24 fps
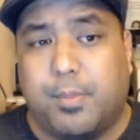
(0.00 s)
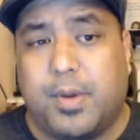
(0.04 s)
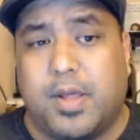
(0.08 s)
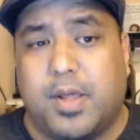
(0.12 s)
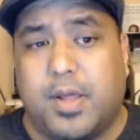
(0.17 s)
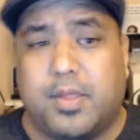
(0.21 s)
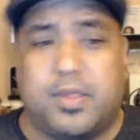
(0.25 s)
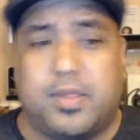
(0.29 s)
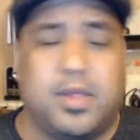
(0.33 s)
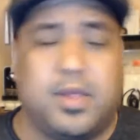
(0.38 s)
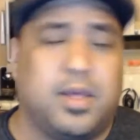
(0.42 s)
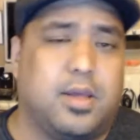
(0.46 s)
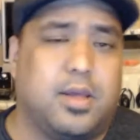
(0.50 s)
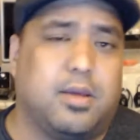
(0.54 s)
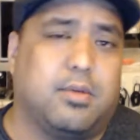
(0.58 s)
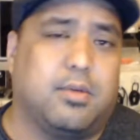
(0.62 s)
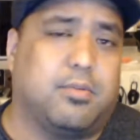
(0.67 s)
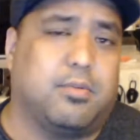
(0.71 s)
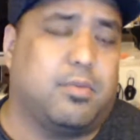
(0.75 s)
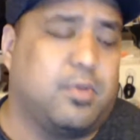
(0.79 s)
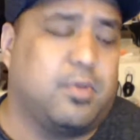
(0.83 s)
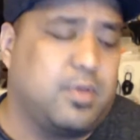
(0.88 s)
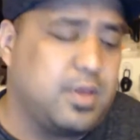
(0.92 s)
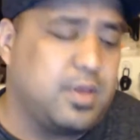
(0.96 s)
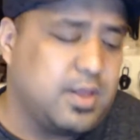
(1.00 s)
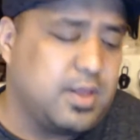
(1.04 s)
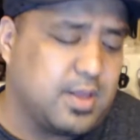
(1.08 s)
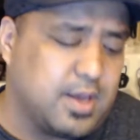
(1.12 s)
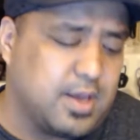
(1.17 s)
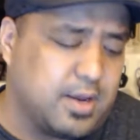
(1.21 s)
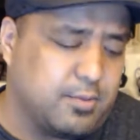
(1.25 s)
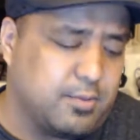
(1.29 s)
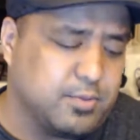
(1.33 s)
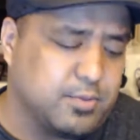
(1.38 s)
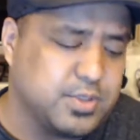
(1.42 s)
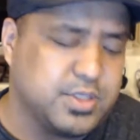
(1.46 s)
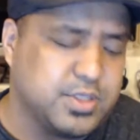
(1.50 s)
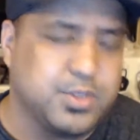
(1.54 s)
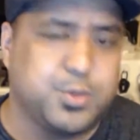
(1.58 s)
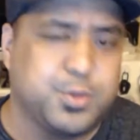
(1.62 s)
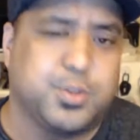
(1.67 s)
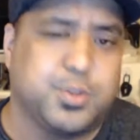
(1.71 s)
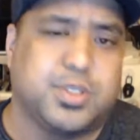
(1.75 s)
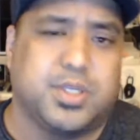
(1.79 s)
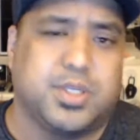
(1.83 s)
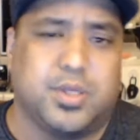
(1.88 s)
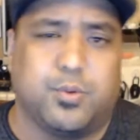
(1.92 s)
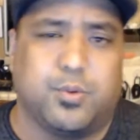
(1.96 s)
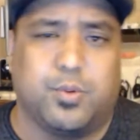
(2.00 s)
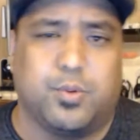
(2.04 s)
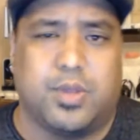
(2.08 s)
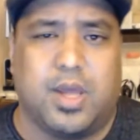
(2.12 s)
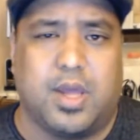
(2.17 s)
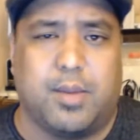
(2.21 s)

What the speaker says: But the thing that was interesting with